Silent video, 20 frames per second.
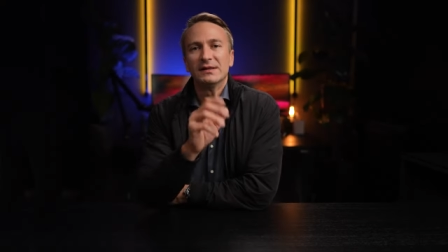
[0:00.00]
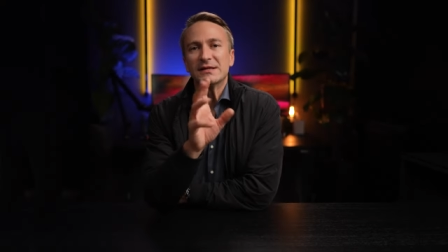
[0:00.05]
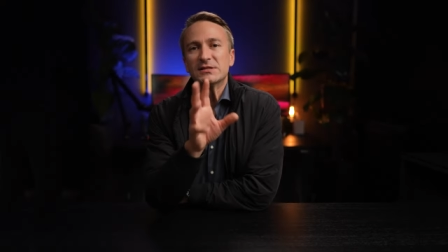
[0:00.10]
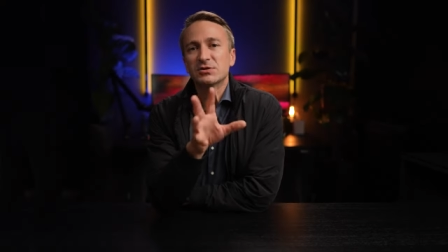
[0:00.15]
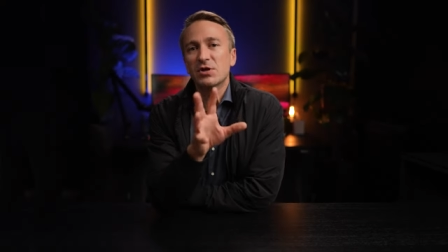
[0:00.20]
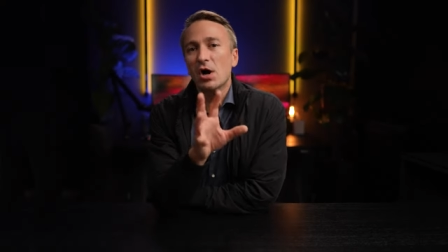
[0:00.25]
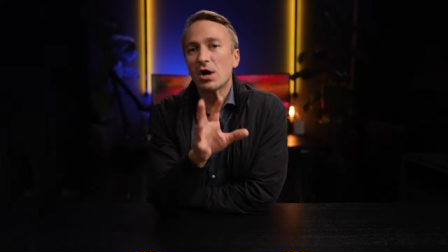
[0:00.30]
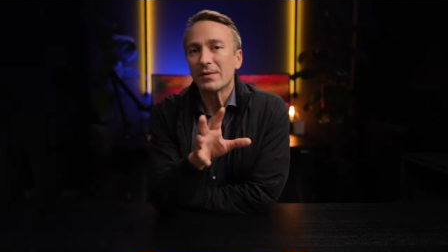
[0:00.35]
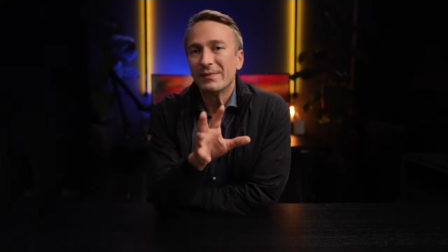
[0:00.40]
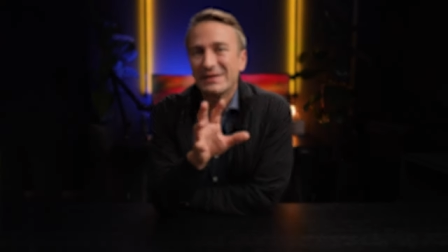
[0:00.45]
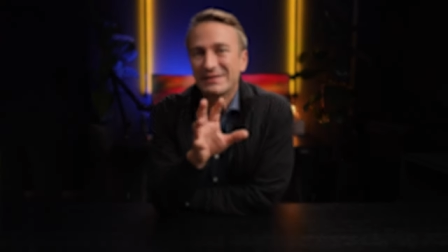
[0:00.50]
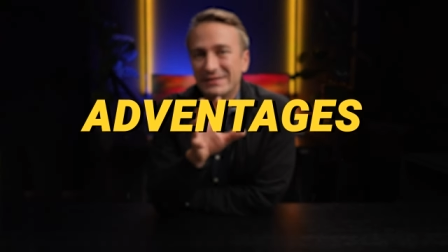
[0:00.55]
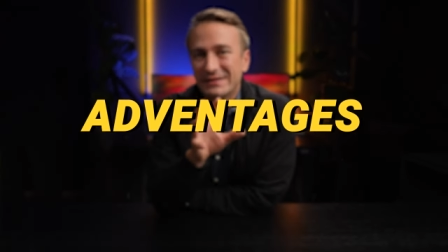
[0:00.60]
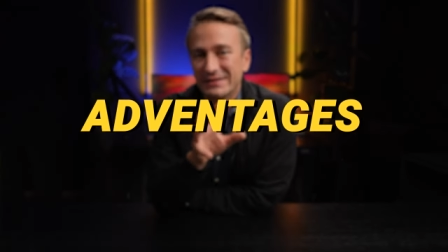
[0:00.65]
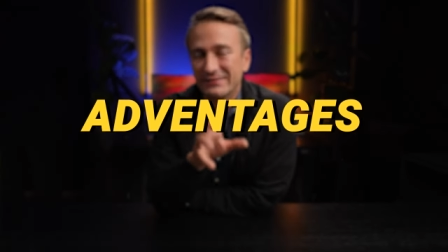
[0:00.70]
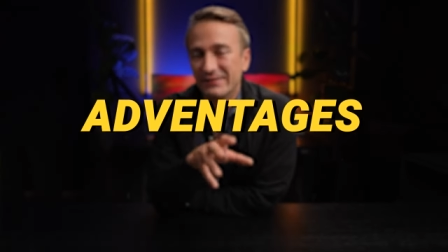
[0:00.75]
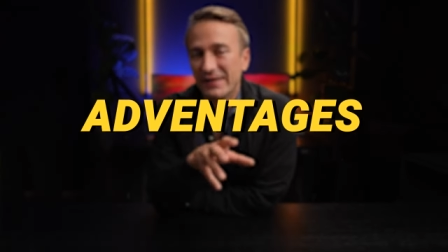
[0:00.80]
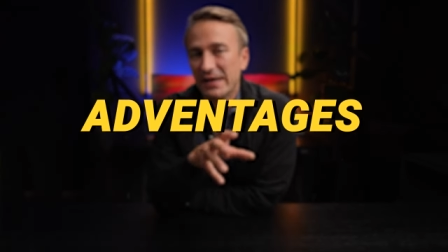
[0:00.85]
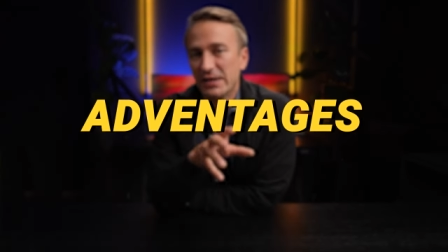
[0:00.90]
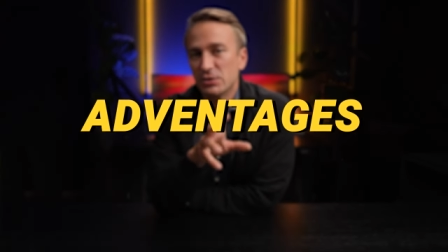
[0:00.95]
Let's talk about the
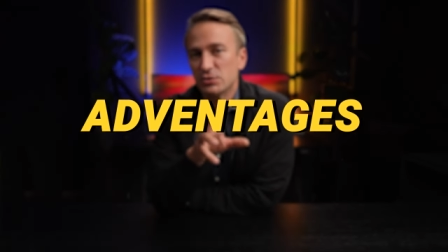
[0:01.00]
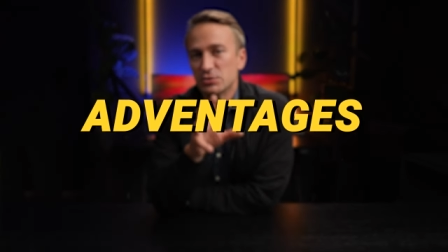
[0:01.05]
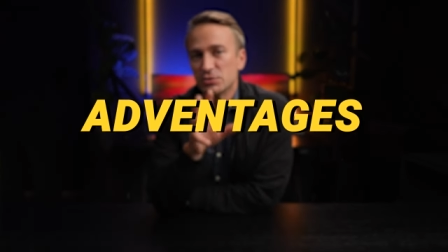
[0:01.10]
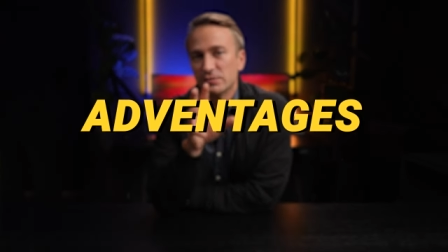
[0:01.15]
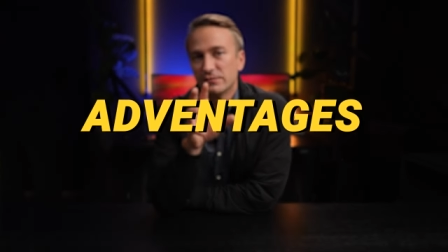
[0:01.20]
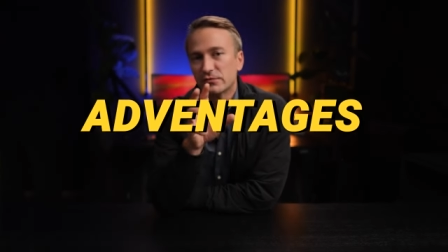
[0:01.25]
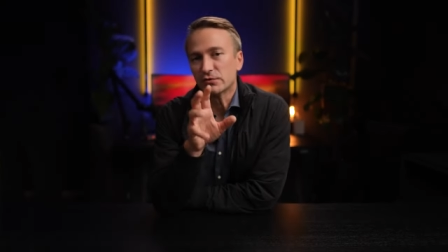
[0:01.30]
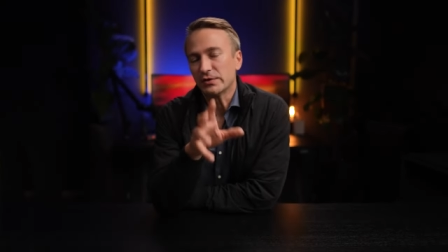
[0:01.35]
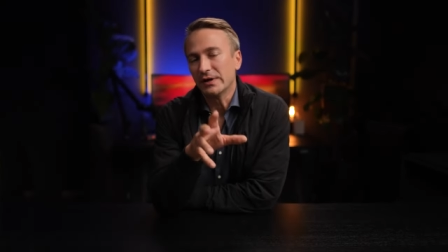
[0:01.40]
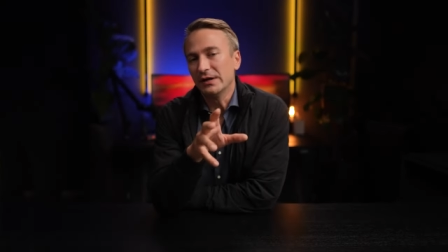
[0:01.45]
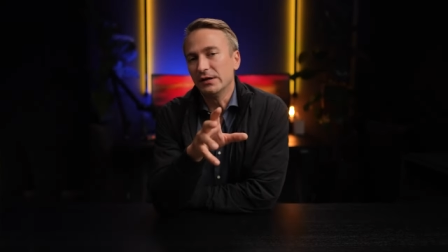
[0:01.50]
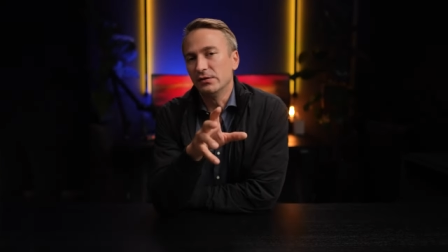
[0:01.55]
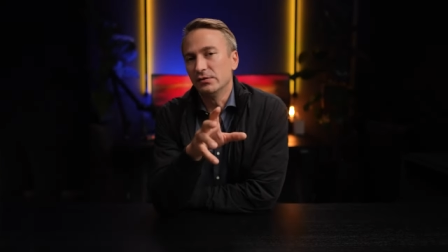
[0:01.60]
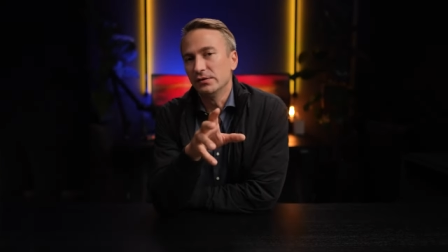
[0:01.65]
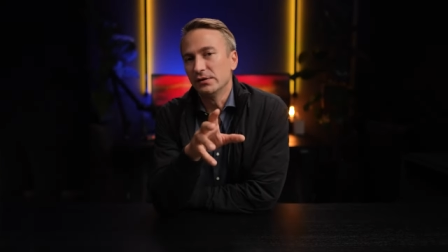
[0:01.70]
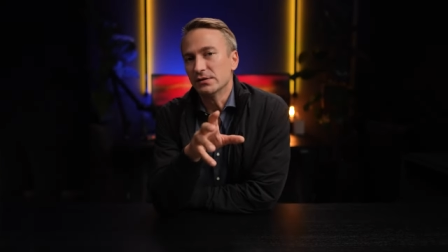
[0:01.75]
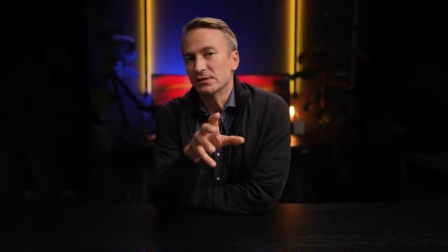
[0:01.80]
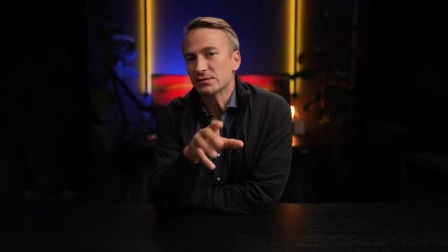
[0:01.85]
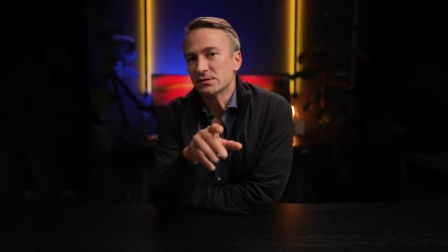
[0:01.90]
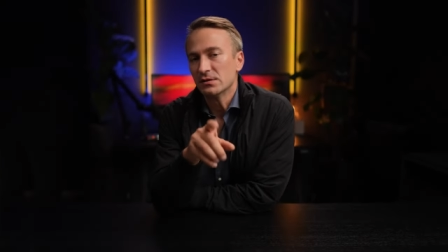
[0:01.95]
advantages of credit
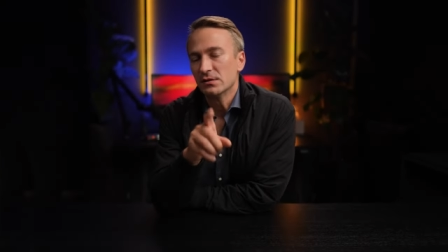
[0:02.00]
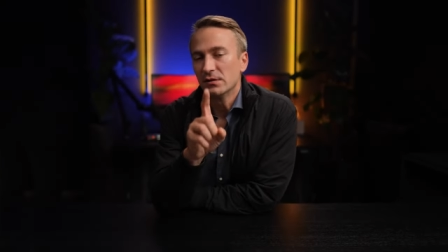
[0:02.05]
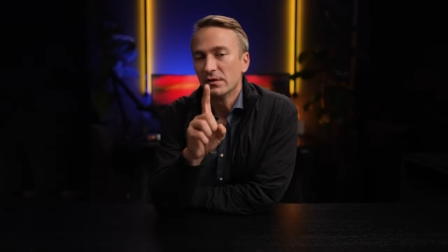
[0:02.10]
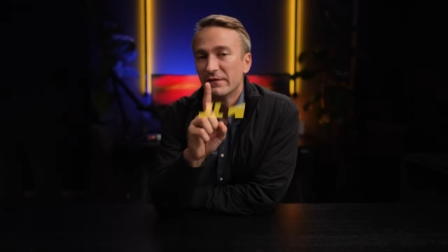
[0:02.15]
unions.